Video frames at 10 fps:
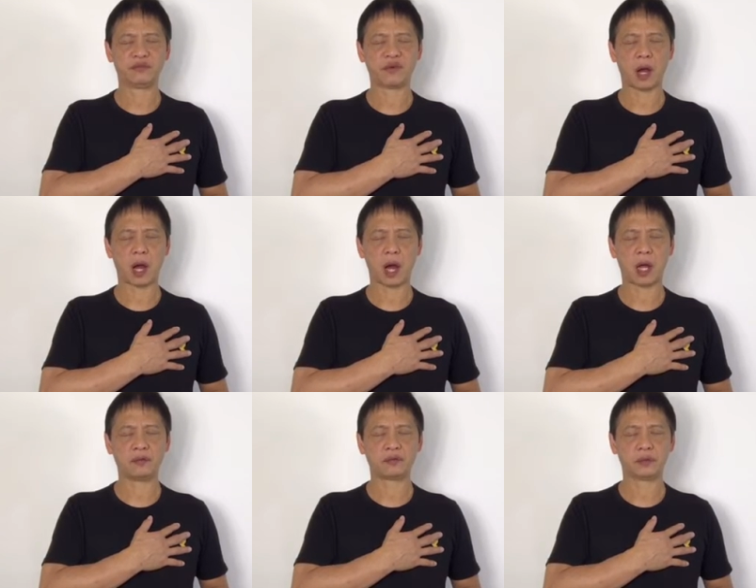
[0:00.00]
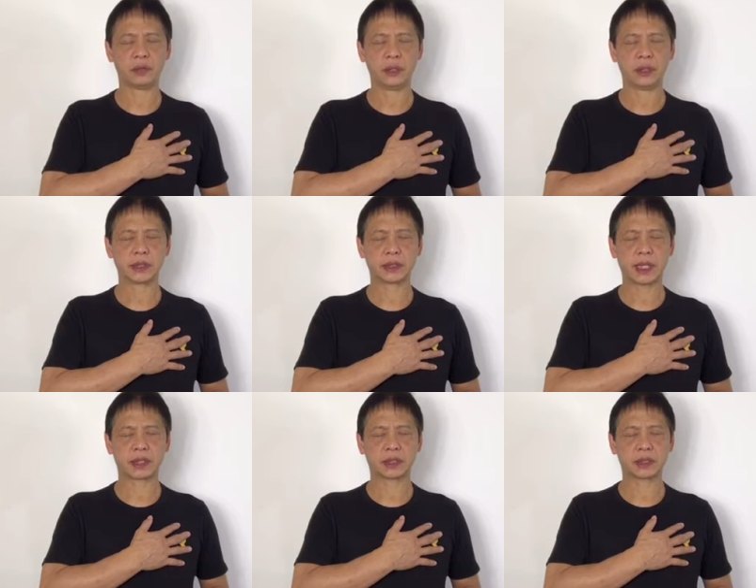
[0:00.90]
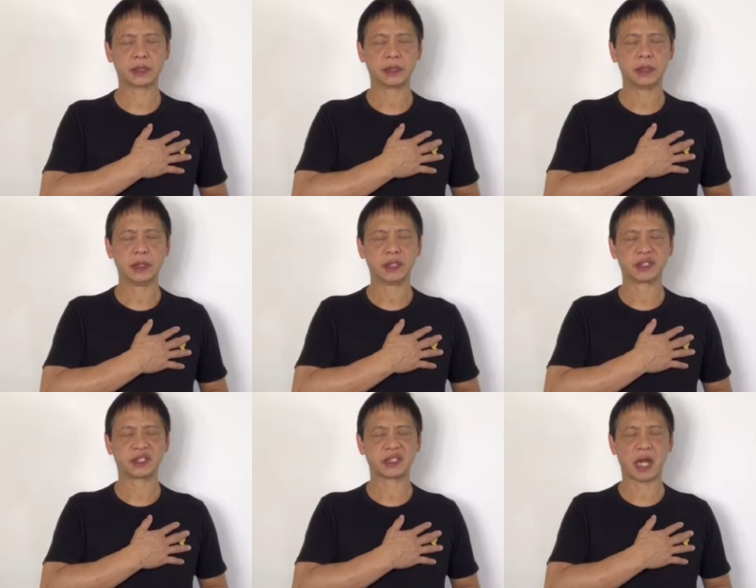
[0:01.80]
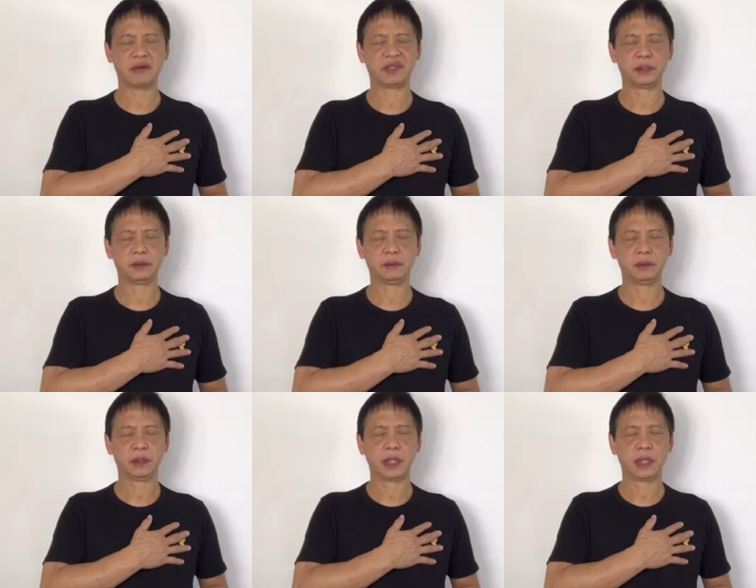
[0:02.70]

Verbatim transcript: five, six, seven,